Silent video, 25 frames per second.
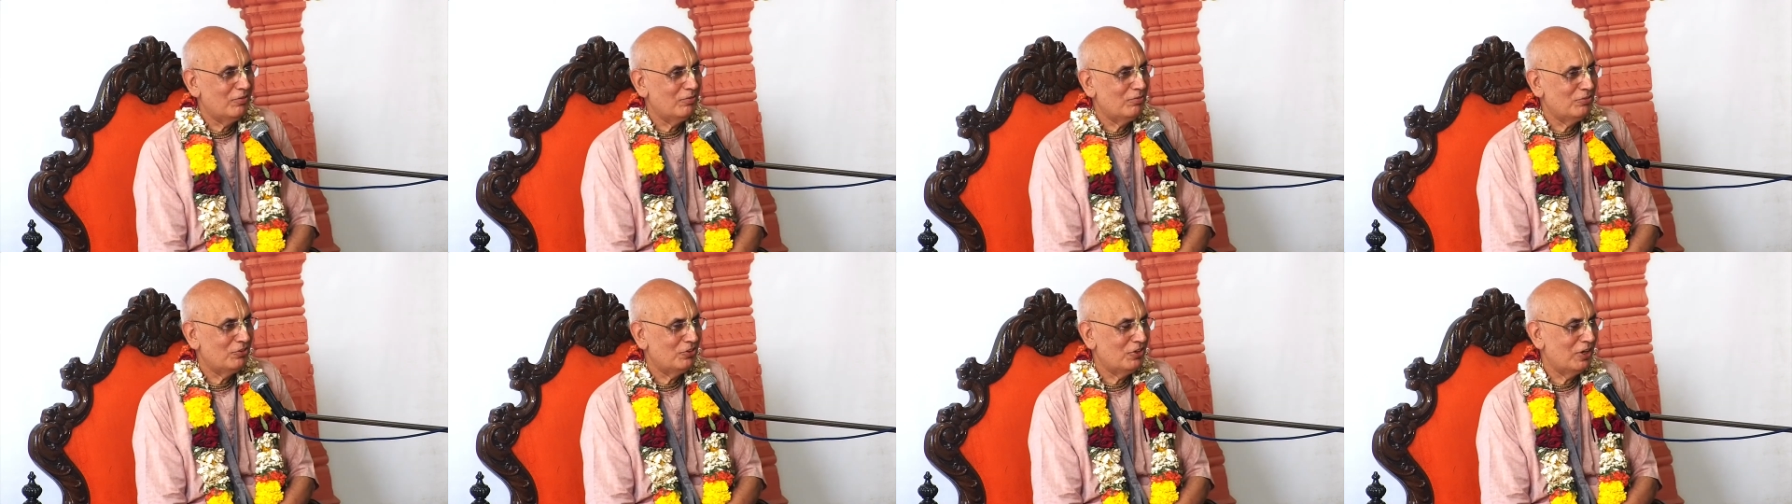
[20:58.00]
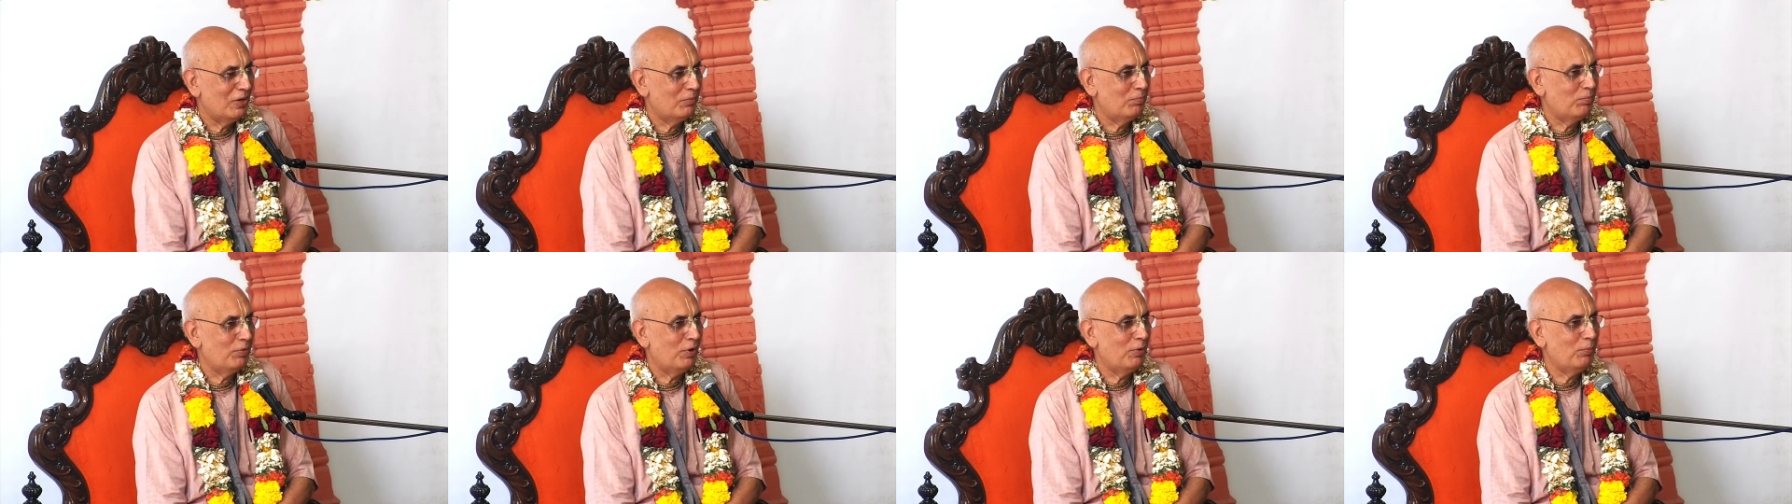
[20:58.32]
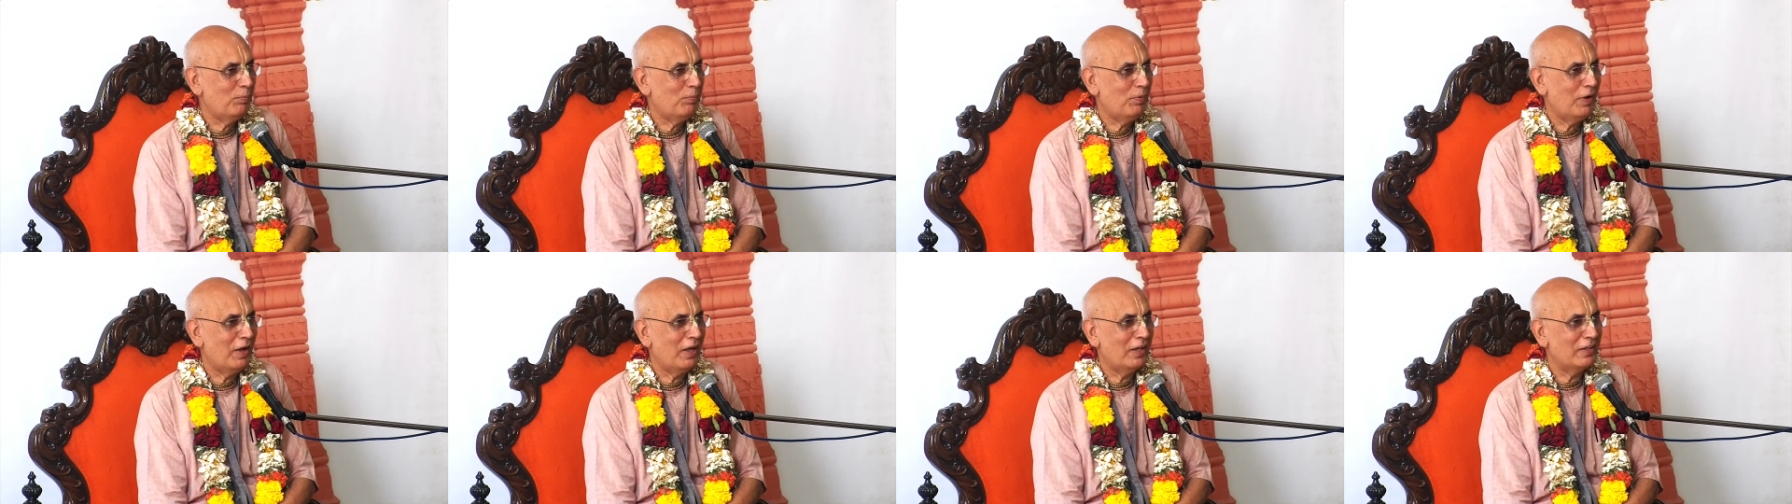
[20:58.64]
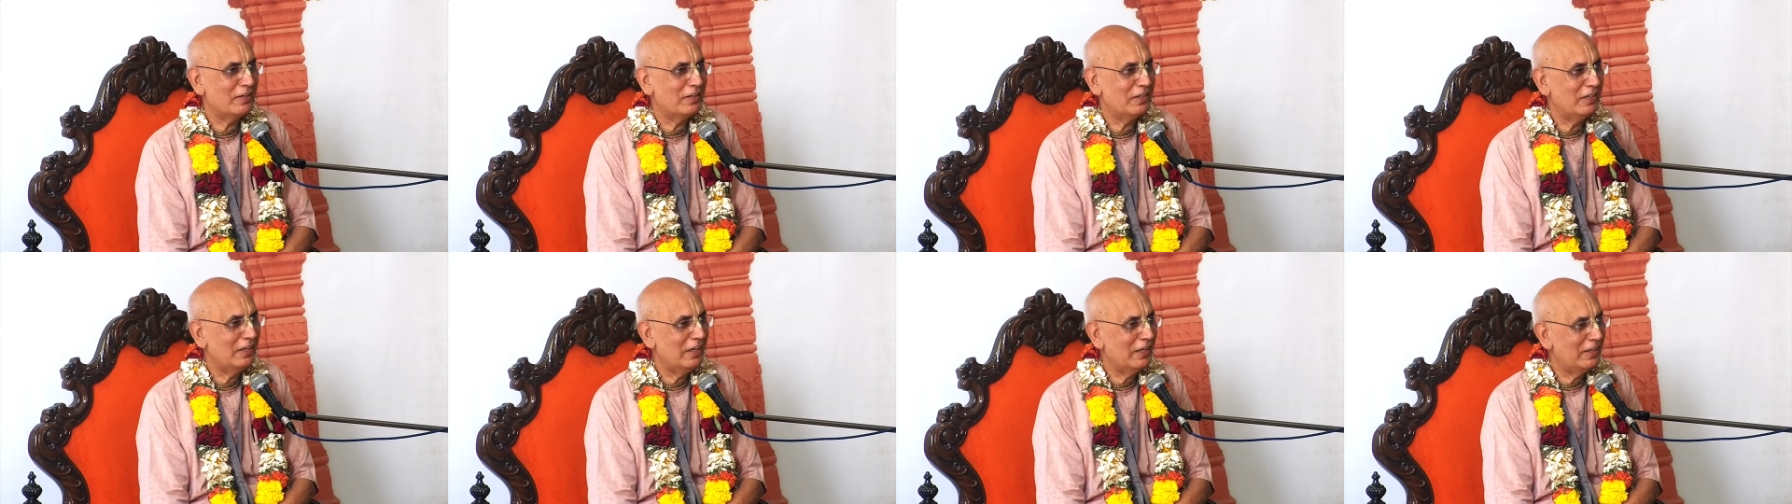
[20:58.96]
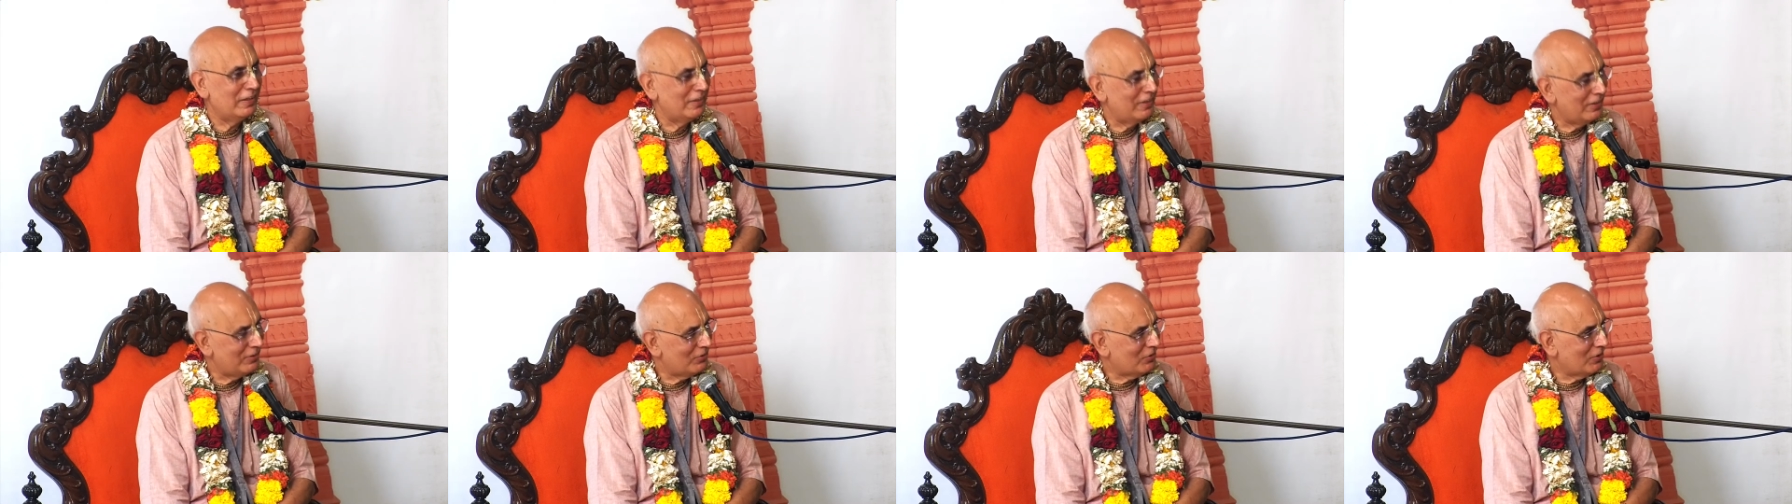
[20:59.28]
Srila Prabhupada,
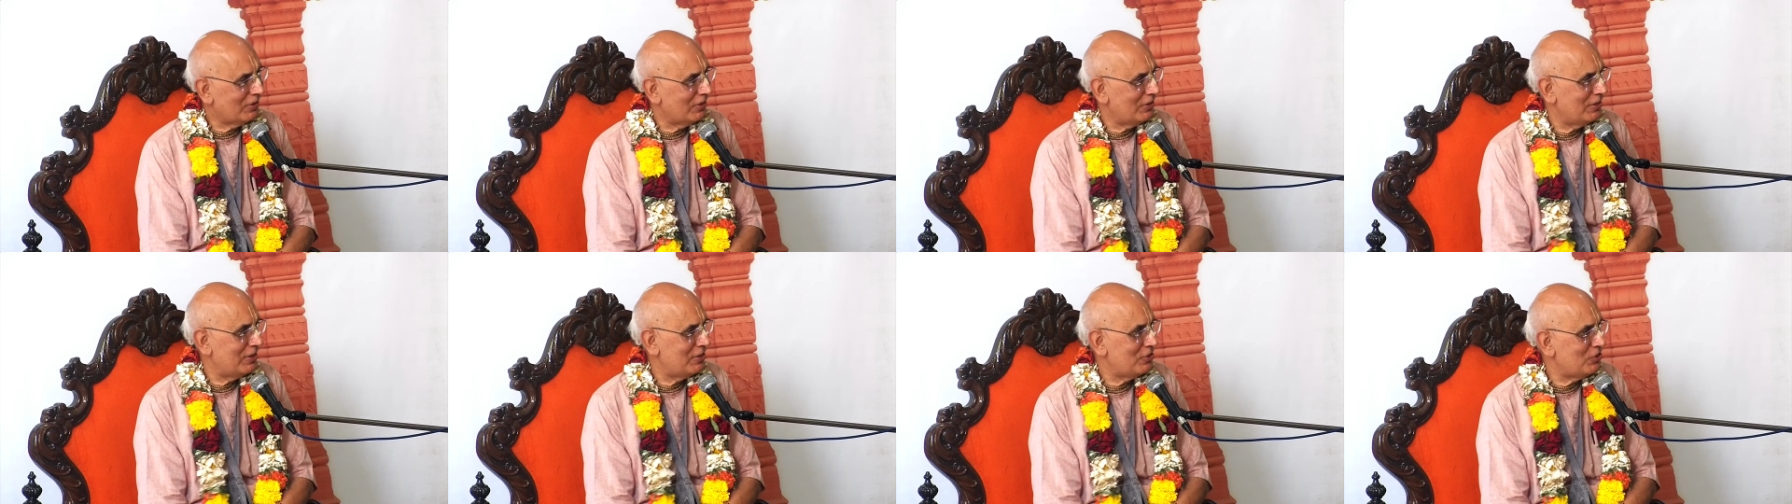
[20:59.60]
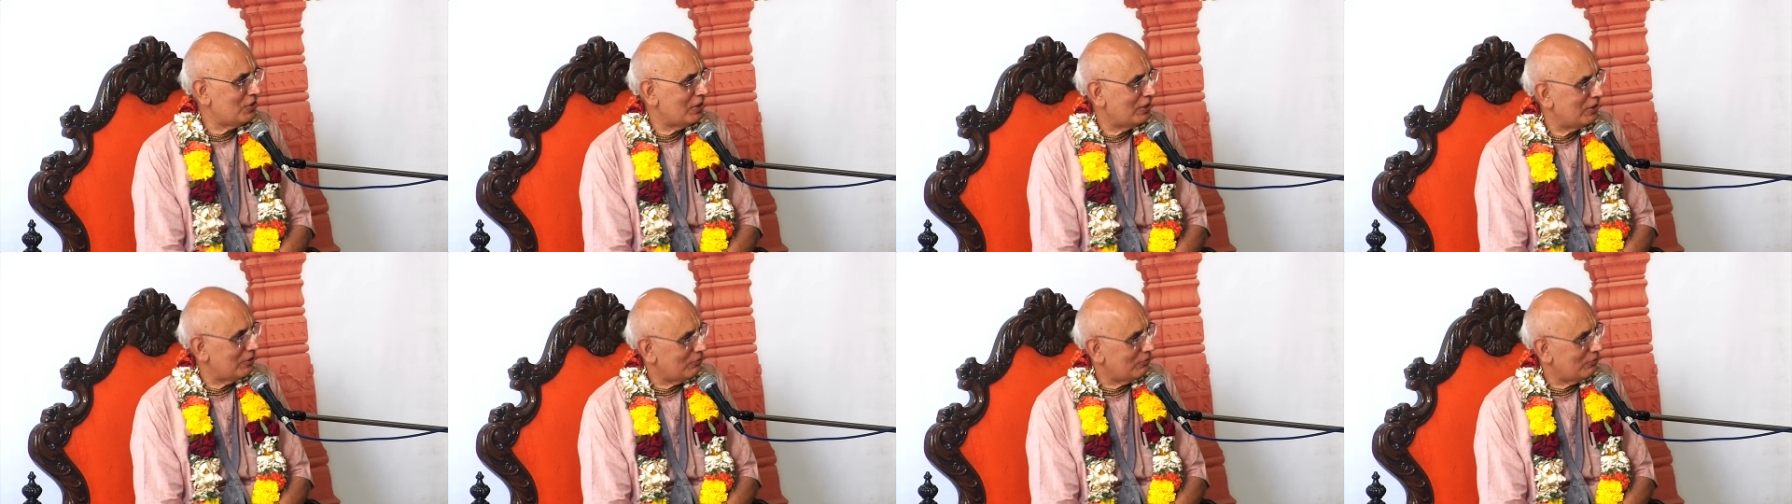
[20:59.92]
in this condition